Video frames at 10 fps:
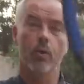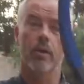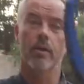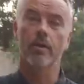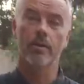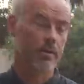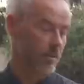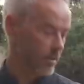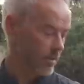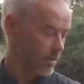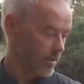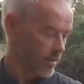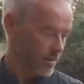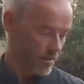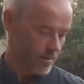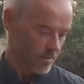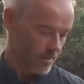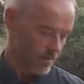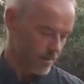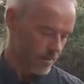look at this.
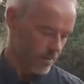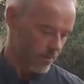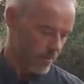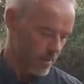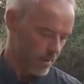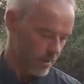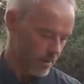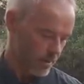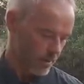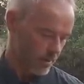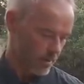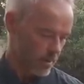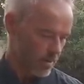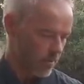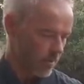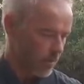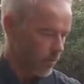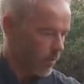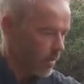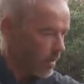Now we like each other. See, knocking
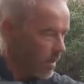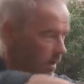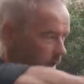point a